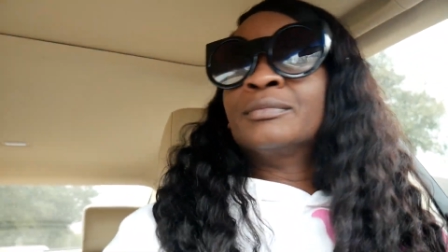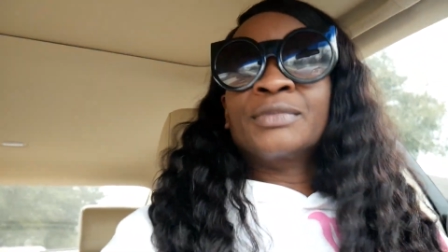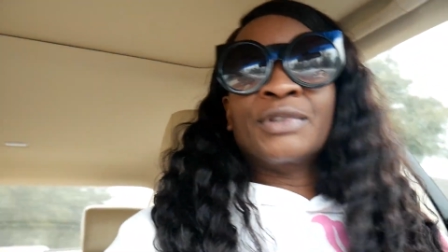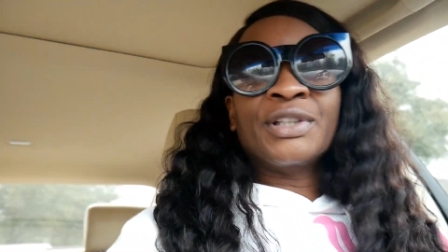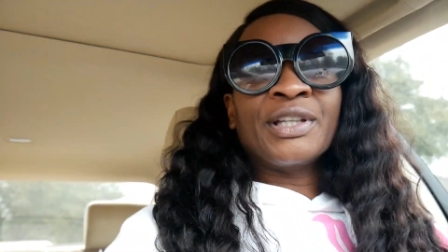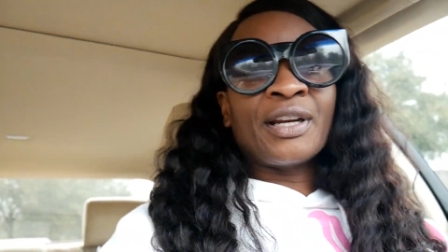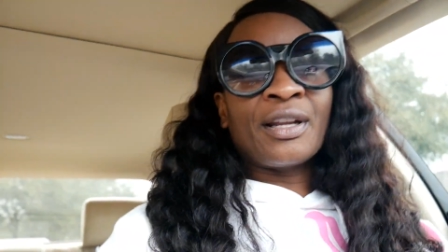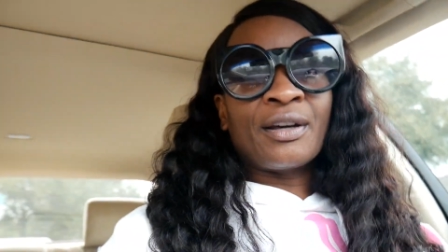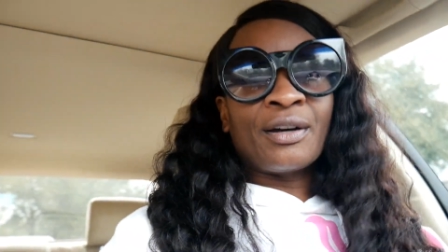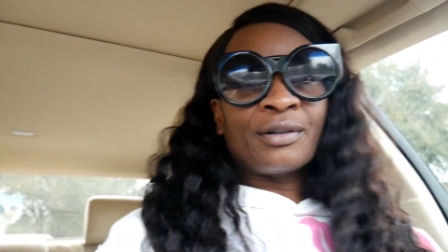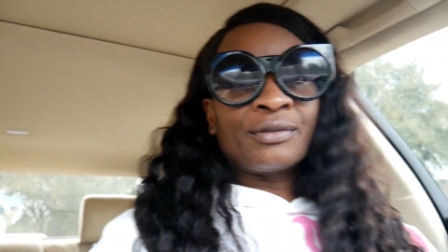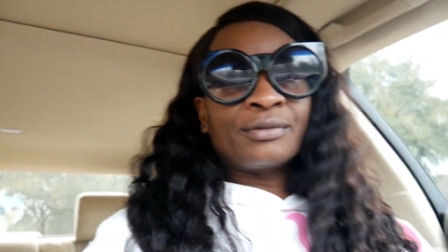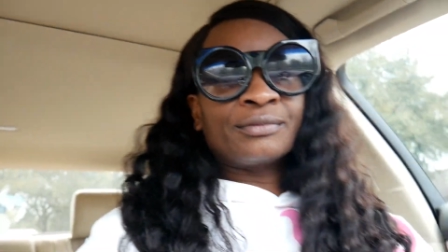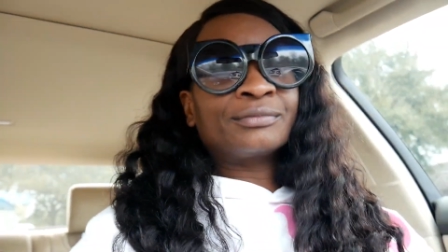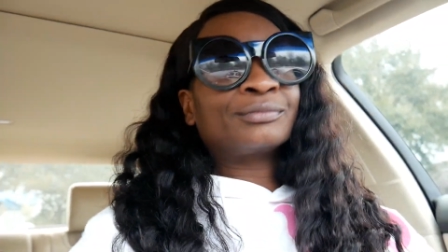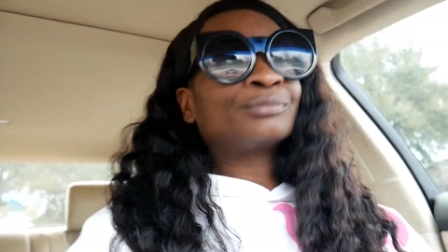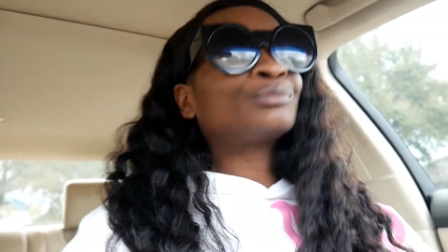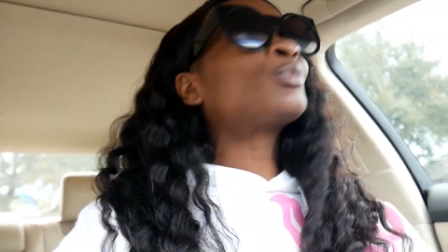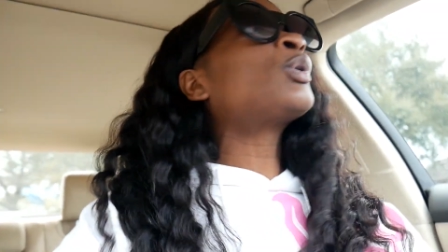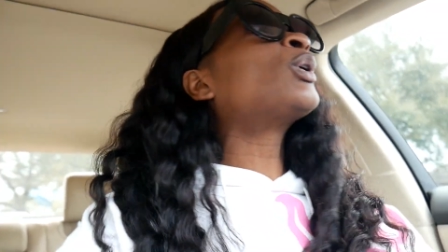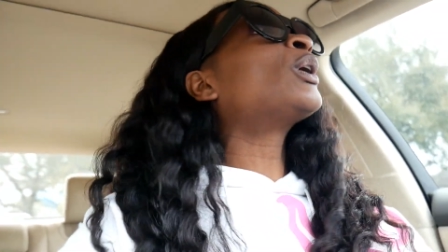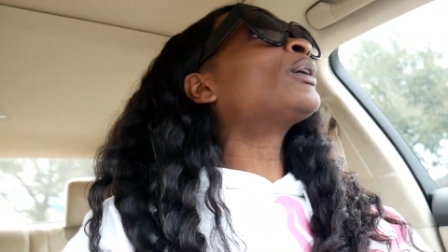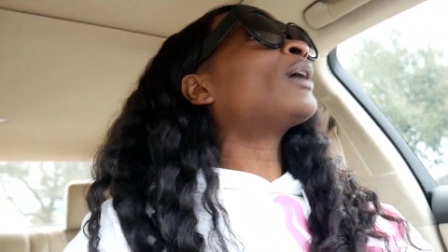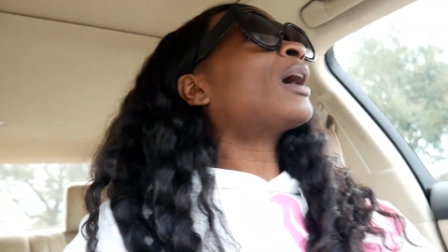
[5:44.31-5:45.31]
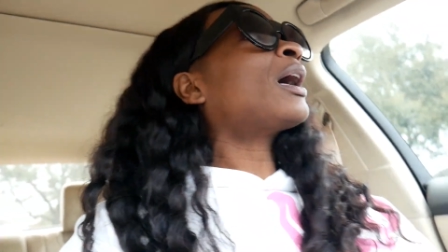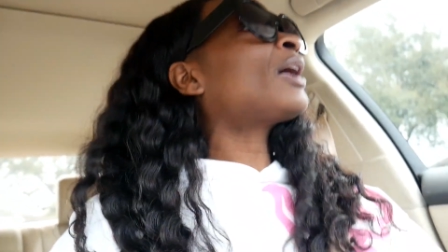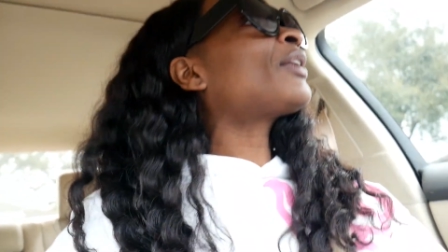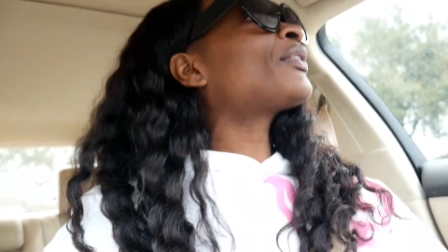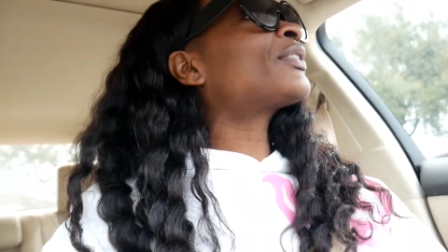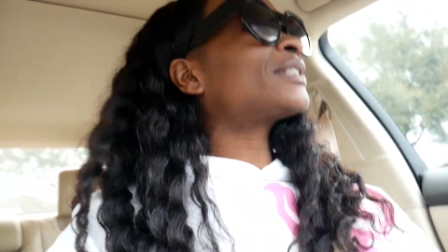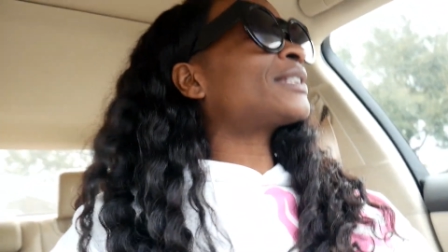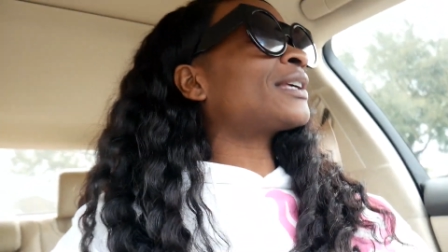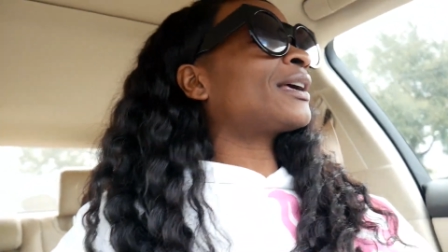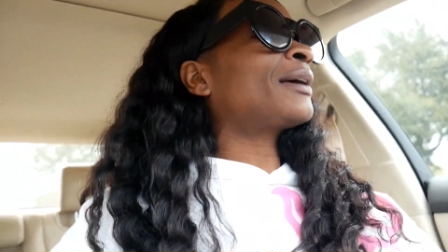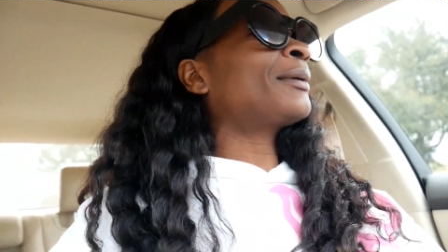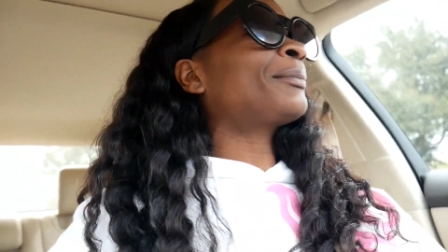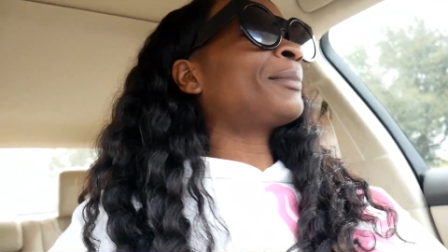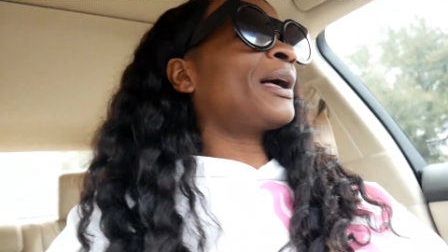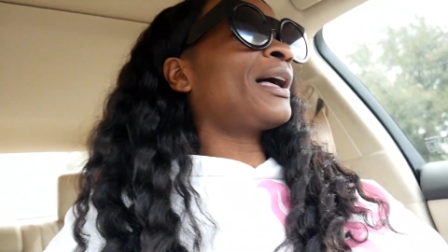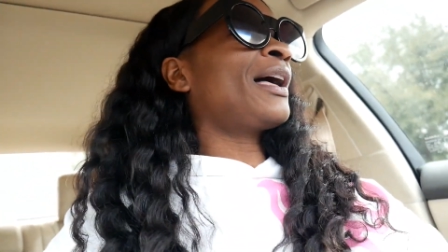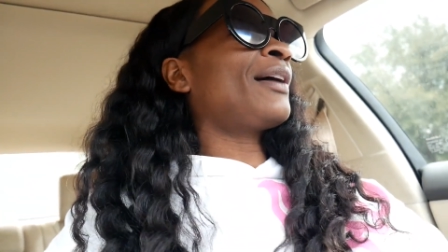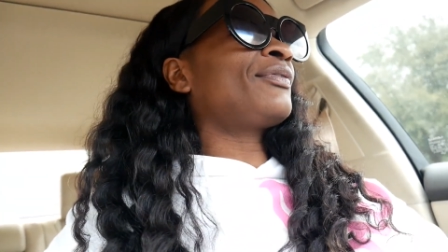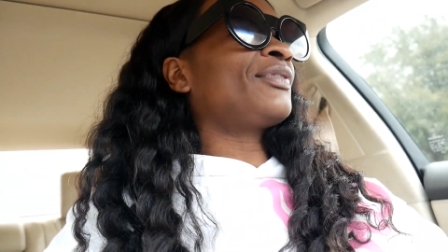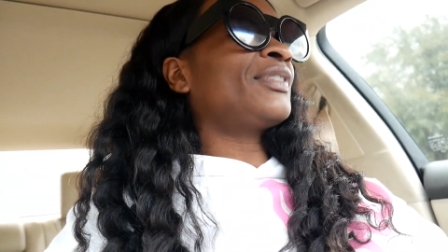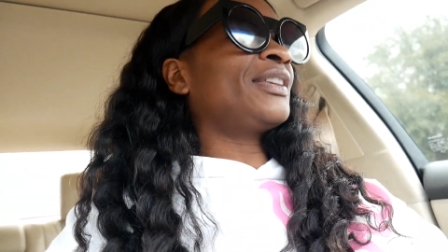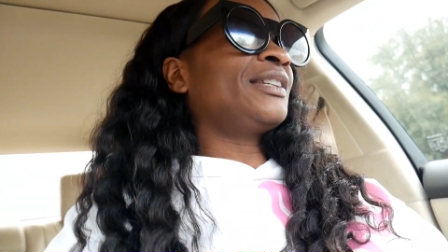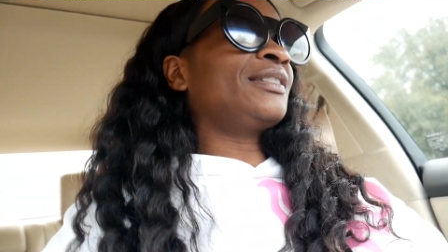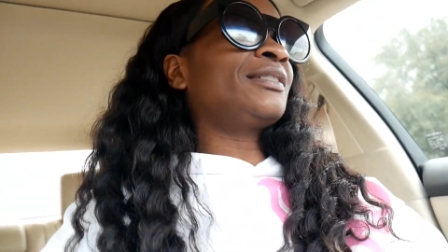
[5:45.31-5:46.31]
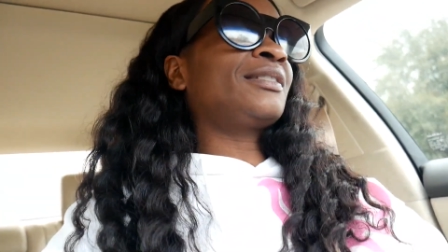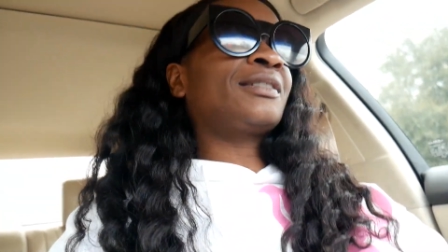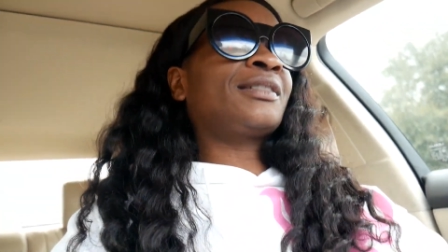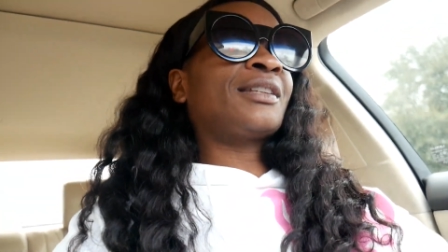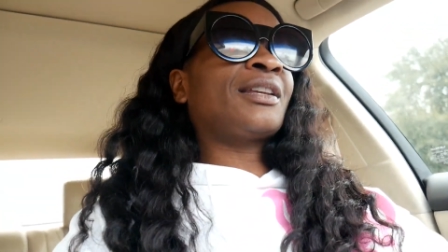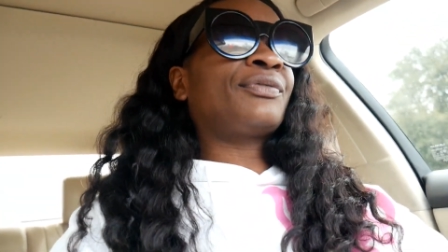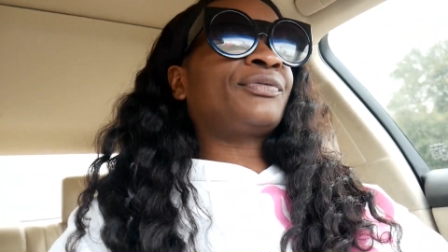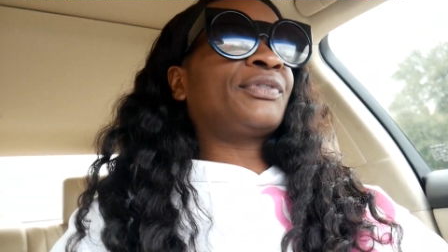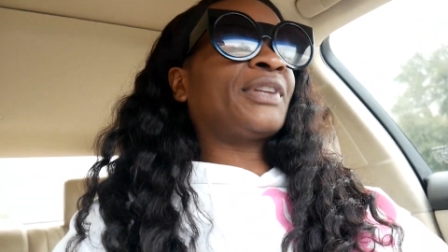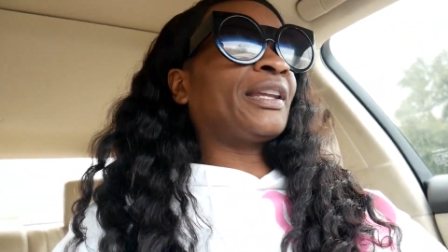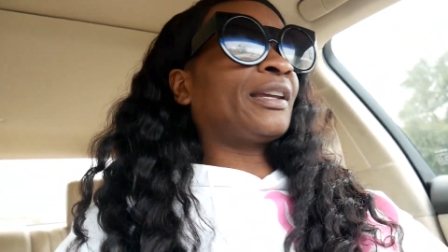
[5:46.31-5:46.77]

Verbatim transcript: you know, all the time. I have to eat stuff